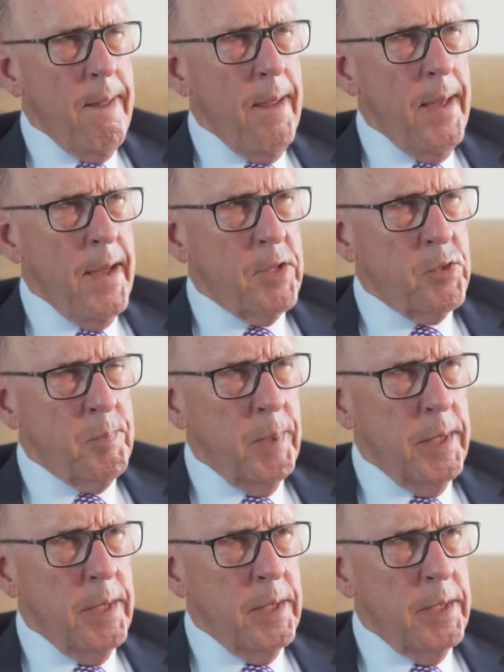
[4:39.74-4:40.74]
has
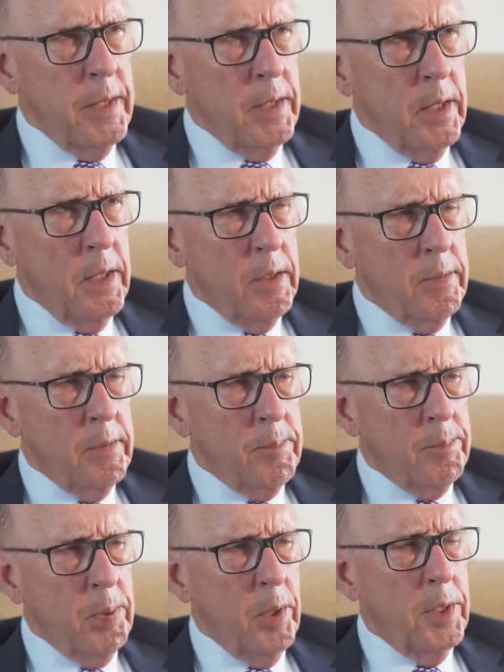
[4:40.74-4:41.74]
been
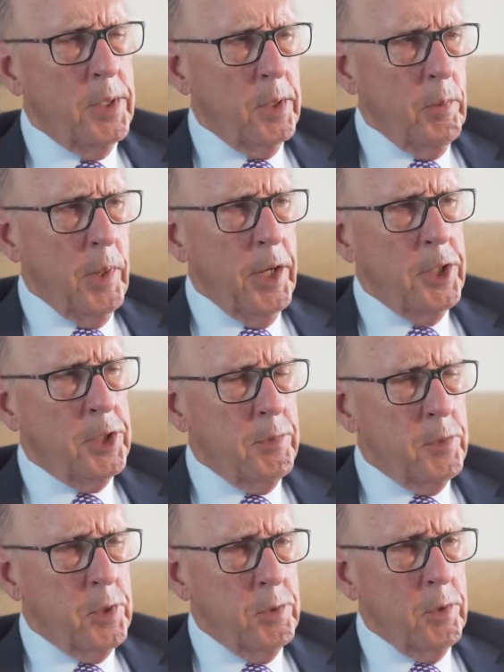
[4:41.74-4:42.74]
put in the range
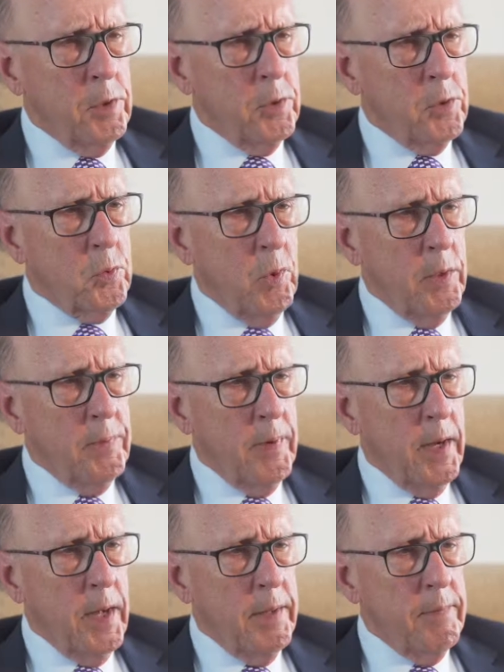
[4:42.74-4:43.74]
of
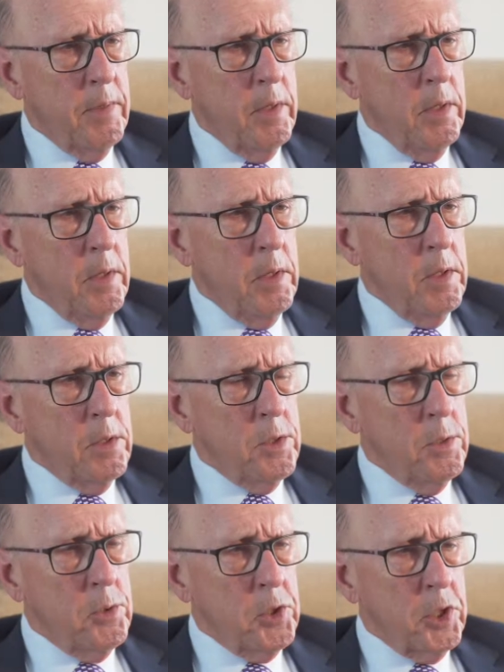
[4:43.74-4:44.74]
$225
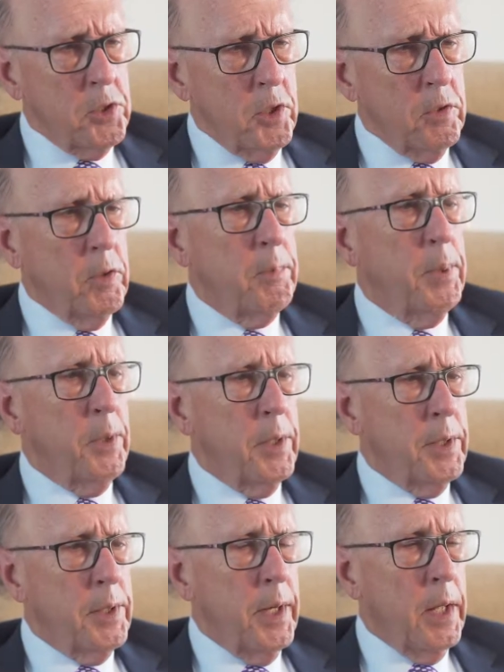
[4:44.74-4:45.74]
to $600
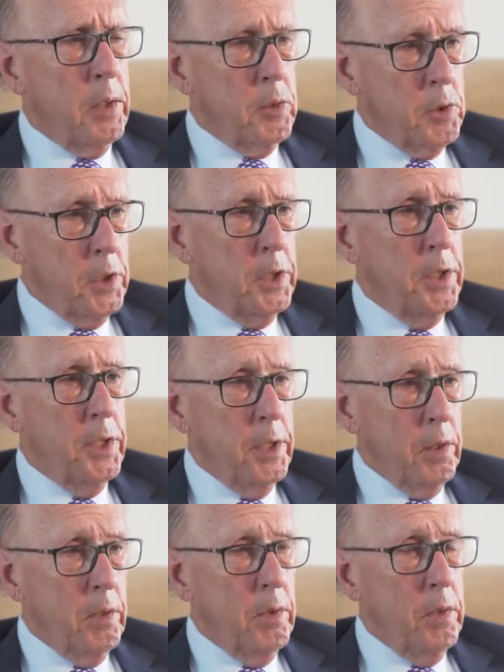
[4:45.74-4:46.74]
billion a
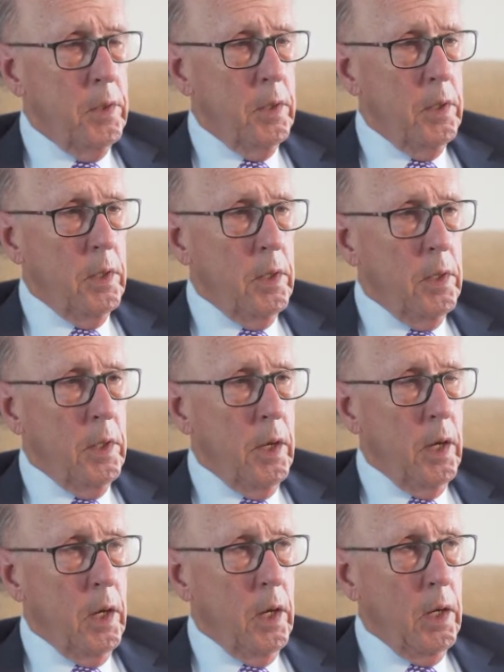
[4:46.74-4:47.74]
year.
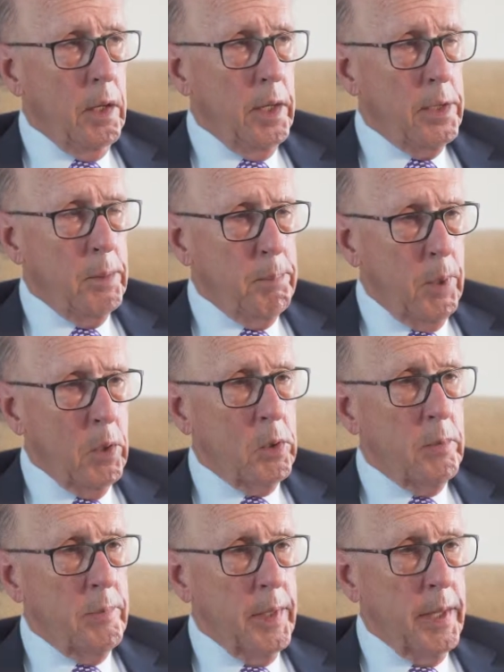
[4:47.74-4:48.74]
And the
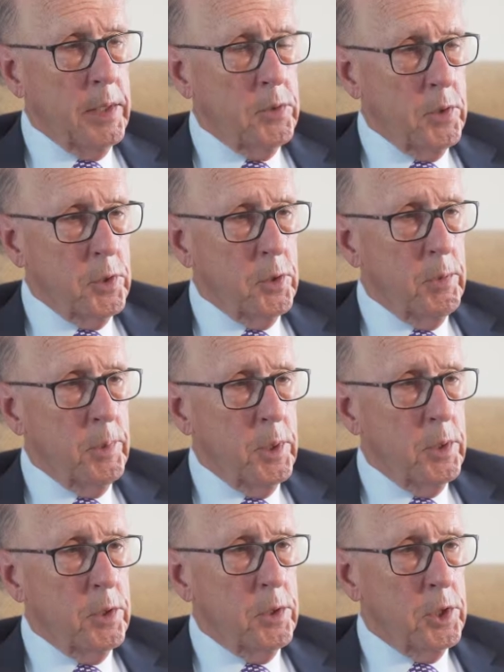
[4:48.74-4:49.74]
bulk of that is
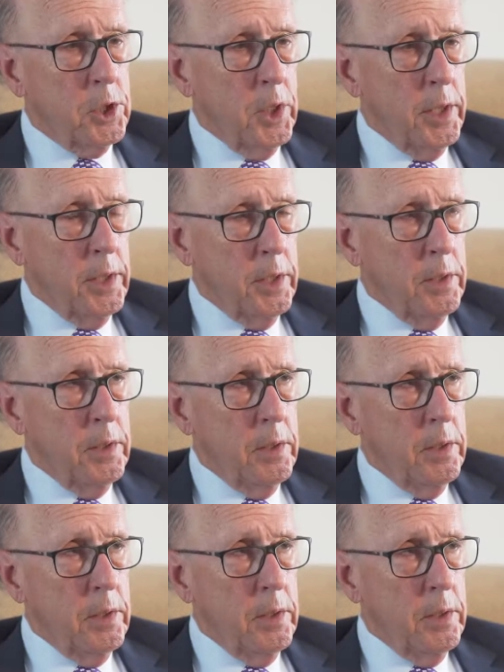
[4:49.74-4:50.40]
attributed to China.